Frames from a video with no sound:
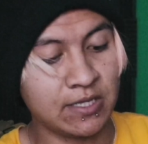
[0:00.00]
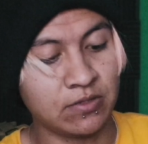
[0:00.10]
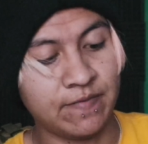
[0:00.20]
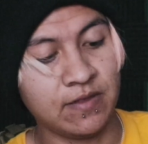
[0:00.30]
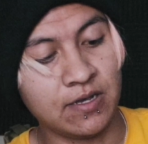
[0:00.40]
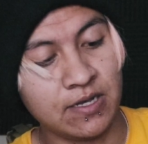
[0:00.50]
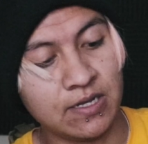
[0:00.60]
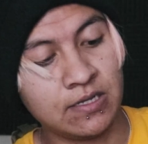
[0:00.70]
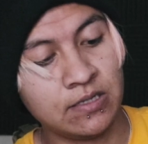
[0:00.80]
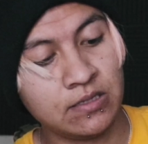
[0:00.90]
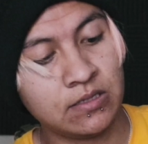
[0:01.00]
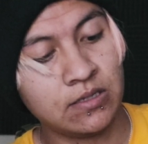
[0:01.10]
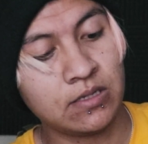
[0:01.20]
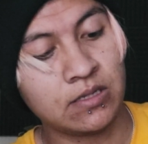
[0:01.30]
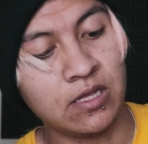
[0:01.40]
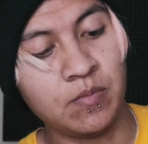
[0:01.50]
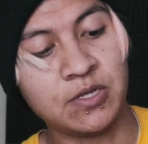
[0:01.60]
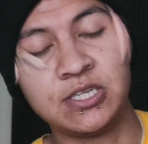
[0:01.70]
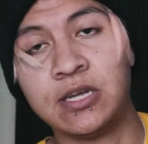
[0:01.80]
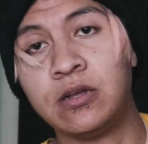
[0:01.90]
also have the
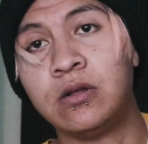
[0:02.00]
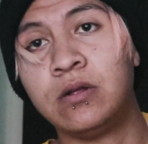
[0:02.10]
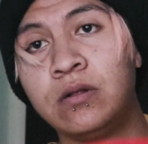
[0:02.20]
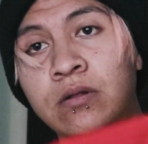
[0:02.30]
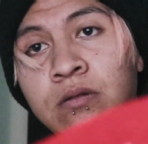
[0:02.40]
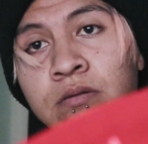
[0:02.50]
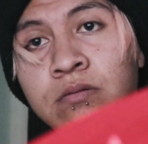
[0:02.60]
Klima Chill